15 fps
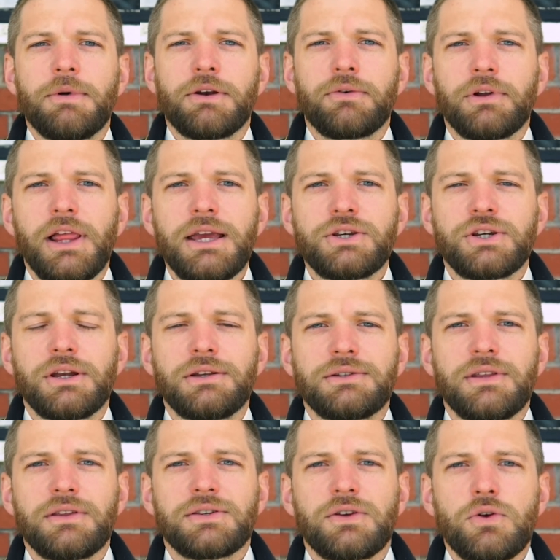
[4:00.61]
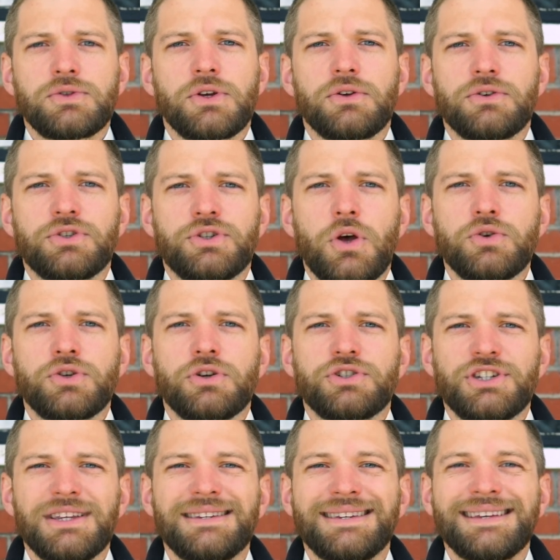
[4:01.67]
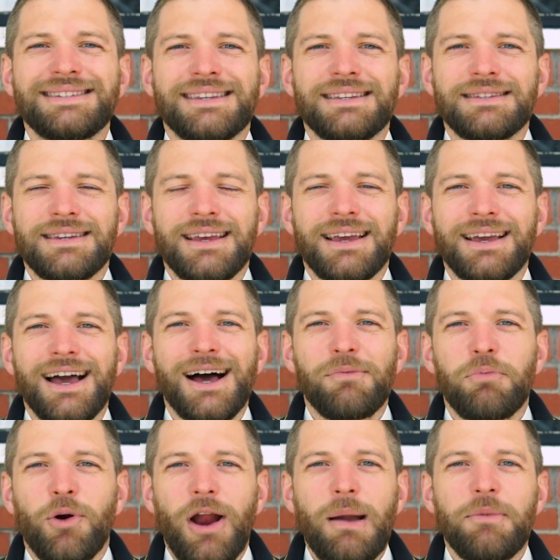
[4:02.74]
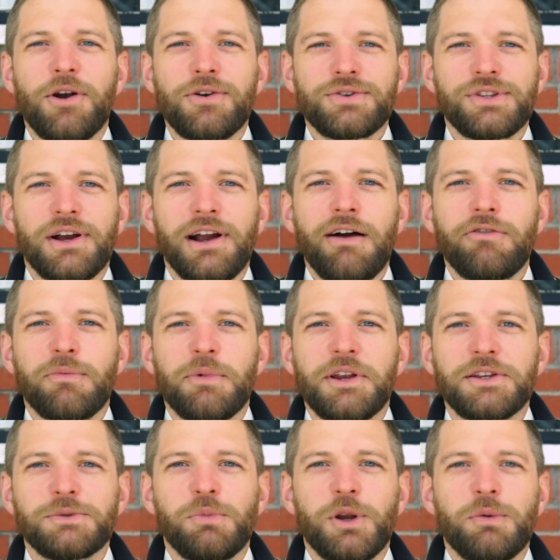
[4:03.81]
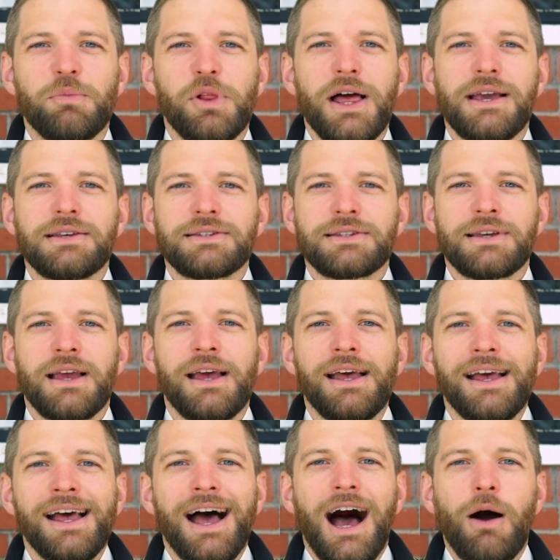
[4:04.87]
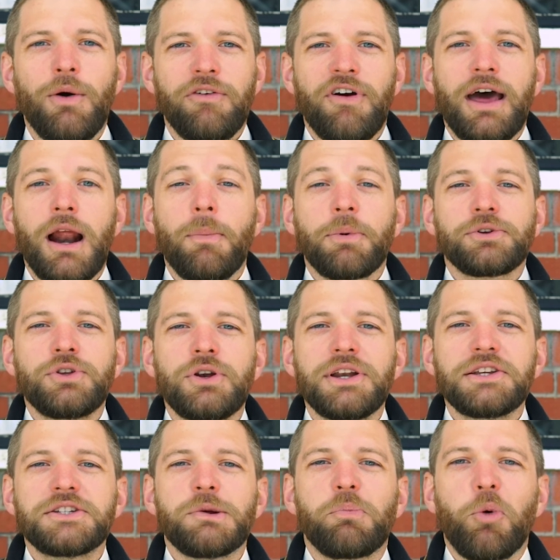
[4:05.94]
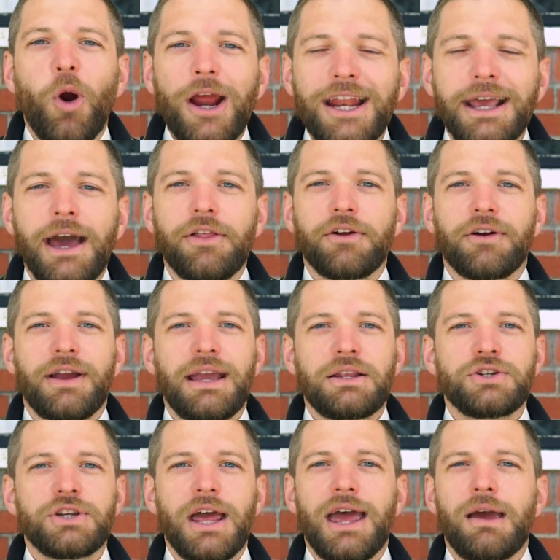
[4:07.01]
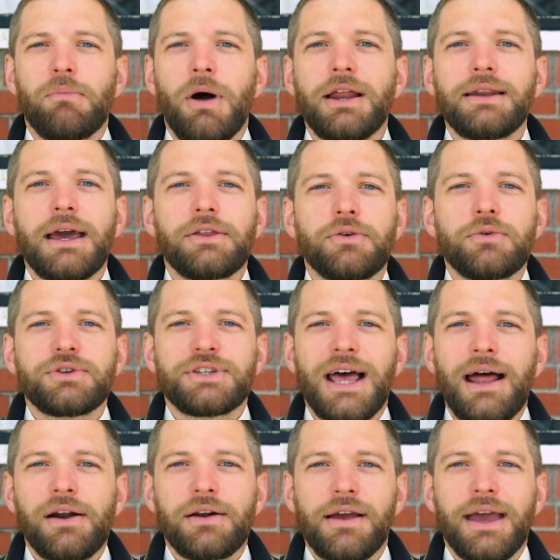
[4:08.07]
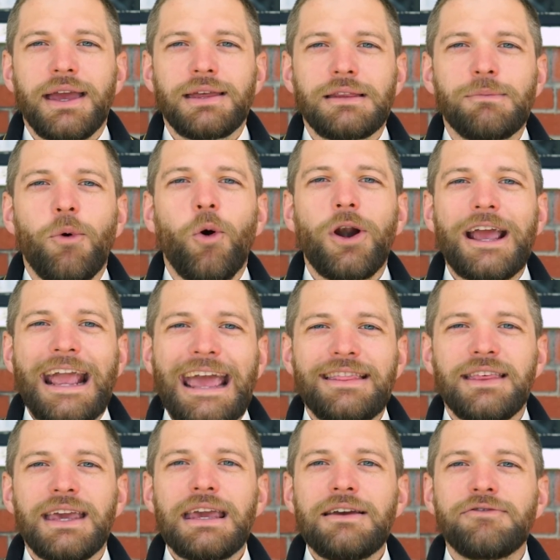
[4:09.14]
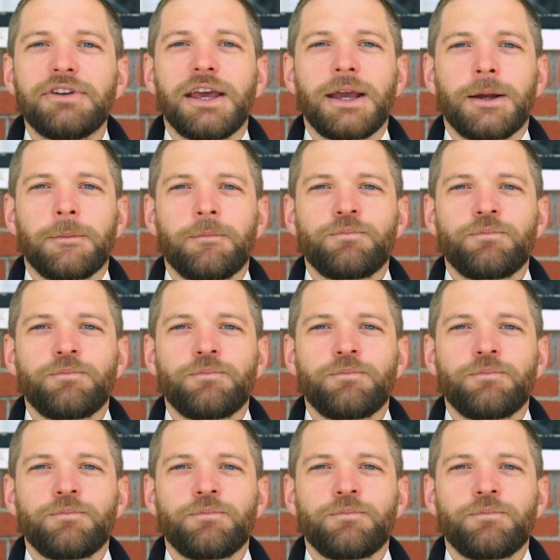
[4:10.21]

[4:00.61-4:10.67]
in relation to the social distancing parameters their government has put in place. We've had opportunities to pray together each day, Monday through Saturday, in the morning and the evening.